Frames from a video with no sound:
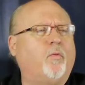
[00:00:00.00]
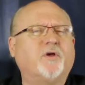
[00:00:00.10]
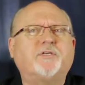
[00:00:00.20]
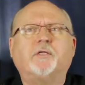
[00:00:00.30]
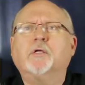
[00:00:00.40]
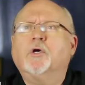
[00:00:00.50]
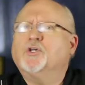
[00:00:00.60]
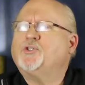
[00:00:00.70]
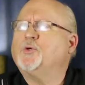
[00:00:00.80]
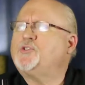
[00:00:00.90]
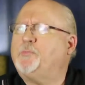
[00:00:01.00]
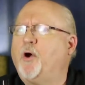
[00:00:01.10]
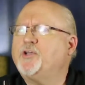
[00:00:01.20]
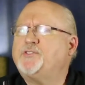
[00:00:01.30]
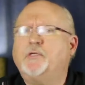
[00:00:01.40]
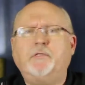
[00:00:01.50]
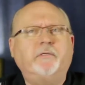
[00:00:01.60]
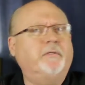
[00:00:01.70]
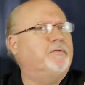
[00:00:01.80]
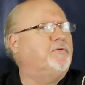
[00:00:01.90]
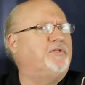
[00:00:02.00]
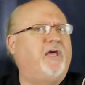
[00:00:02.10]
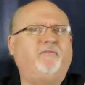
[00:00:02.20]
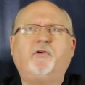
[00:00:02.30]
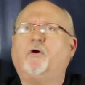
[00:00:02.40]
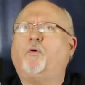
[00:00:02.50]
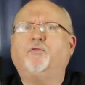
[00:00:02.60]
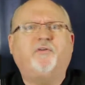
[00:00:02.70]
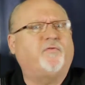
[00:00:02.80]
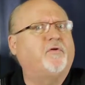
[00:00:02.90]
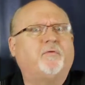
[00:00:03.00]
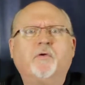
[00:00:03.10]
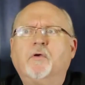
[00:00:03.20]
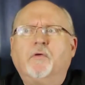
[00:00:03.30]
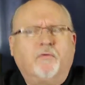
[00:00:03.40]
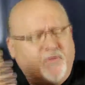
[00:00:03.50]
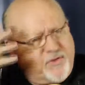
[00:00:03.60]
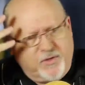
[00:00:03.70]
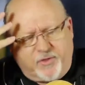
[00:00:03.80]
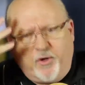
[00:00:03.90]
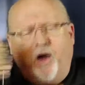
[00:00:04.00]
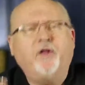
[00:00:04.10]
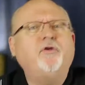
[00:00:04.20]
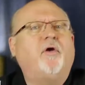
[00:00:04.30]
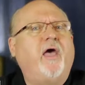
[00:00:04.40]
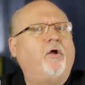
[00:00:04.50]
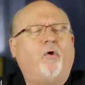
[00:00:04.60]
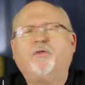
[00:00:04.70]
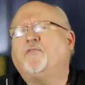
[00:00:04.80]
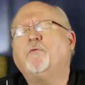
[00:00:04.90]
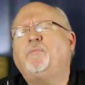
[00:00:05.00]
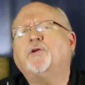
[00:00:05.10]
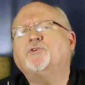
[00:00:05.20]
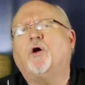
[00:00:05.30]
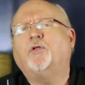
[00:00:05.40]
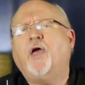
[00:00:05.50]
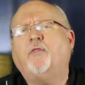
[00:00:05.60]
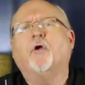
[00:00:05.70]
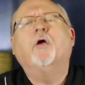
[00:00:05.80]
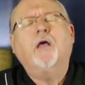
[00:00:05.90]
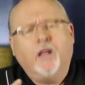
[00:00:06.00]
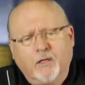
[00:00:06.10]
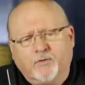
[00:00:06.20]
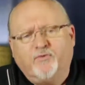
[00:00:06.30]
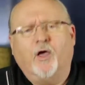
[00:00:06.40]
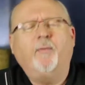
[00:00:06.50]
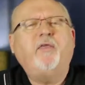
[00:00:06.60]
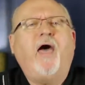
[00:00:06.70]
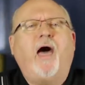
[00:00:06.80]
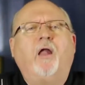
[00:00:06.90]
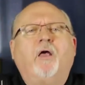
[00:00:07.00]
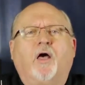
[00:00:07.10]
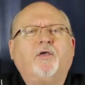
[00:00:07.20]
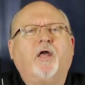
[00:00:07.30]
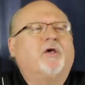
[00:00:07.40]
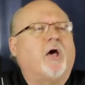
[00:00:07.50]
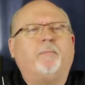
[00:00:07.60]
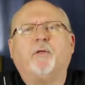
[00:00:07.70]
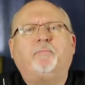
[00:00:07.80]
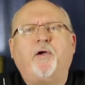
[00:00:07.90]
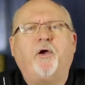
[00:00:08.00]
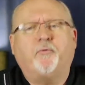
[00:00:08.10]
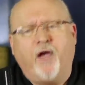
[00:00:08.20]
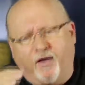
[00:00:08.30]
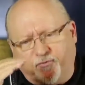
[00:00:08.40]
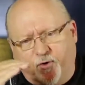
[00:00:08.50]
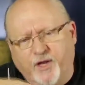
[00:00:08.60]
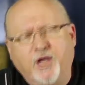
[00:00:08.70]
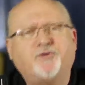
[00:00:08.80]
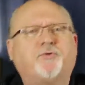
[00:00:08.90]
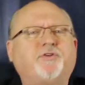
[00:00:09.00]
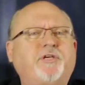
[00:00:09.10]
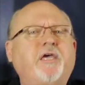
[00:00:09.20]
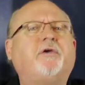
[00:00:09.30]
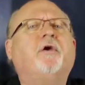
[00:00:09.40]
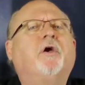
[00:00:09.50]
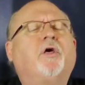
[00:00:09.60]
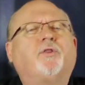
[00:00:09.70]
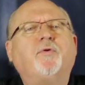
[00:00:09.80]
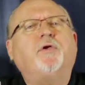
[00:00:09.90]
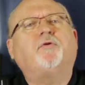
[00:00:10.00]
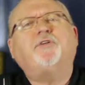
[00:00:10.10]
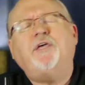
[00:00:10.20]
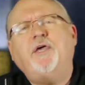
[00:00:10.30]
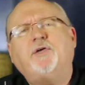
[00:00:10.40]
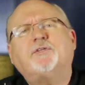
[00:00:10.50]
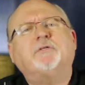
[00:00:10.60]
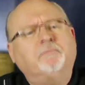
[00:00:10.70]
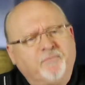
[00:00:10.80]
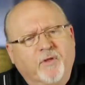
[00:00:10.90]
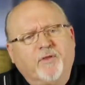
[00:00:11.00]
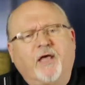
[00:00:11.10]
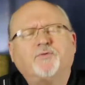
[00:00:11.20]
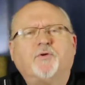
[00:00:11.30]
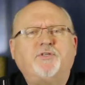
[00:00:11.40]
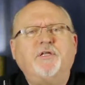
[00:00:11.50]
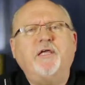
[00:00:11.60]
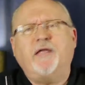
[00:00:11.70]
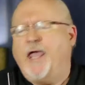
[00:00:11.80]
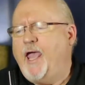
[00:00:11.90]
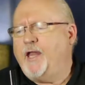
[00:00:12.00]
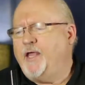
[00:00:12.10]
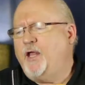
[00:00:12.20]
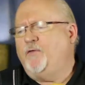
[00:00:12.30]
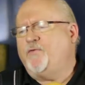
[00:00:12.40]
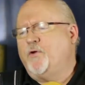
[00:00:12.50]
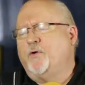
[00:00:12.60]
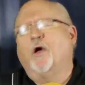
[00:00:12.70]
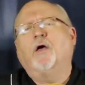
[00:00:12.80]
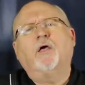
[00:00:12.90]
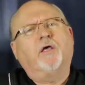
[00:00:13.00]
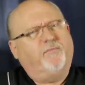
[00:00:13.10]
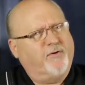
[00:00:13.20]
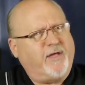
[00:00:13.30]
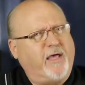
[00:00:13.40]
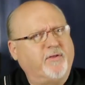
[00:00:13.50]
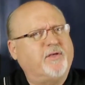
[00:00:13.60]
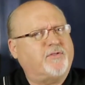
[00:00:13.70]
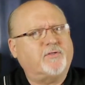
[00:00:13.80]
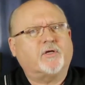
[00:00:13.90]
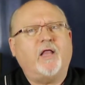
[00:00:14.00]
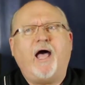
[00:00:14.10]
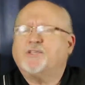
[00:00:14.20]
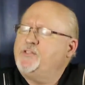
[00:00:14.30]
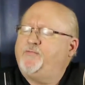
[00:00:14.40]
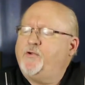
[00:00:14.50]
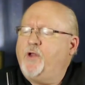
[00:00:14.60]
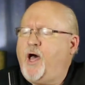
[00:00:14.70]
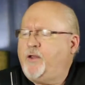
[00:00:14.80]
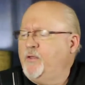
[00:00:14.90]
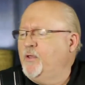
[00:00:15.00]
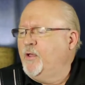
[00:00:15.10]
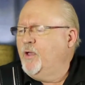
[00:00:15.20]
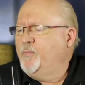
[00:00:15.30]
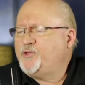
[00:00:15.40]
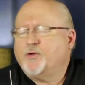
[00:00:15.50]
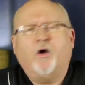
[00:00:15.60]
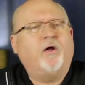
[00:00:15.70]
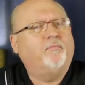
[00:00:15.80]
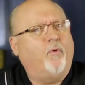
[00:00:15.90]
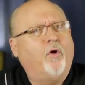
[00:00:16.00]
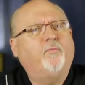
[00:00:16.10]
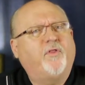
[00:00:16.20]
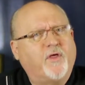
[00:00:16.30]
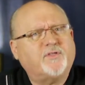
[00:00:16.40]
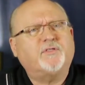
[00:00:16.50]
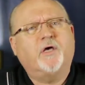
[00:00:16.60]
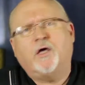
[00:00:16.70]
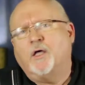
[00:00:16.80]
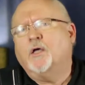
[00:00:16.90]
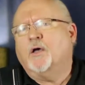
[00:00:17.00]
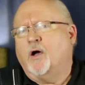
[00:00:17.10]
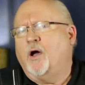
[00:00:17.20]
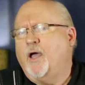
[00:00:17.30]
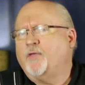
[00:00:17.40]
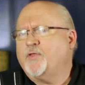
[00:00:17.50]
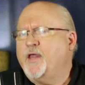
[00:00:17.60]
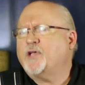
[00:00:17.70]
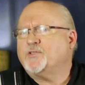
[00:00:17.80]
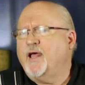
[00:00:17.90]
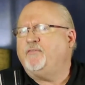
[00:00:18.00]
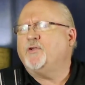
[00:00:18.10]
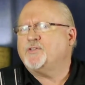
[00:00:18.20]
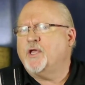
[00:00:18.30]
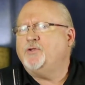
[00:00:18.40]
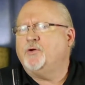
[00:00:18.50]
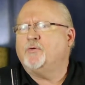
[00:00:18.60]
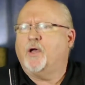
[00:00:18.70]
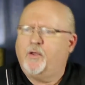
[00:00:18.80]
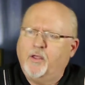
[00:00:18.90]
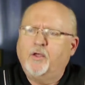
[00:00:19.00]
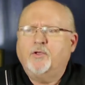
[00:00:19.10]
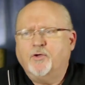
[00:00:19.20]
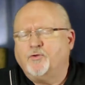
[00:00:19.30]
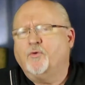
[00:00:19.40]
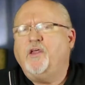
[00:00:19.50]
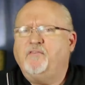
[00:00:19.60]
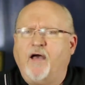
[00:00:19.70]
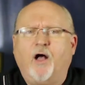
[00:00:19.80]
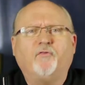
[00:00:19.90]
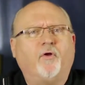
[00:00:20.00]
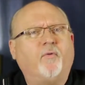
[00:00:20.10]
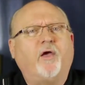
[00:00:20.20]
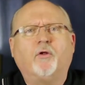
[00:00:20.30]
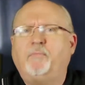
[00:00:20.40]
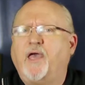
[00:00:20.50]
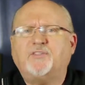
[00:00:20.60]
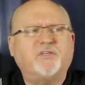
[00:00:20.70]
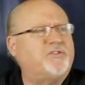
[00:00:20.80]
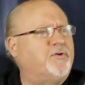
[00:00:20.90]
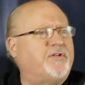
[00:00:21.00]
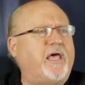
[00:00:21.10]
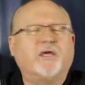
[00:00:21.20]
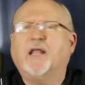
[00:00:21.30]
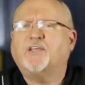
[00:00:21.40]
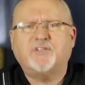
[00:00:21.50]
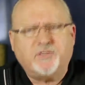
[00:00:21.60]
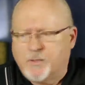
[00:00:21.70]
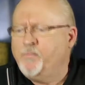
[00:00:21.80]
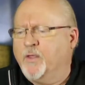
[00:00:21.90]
Or was it so sparse that you gave you a whole different thought in your head, a whole different picture altogether? Tell me that. Again, a couple of paragraphs on each critique, 3 critiques. That's what you need to hand in if you're taking this as a class, and if you're not, but you're on board with us at the next levels, and you're doing evals on a regular basis, and you're taking lessons.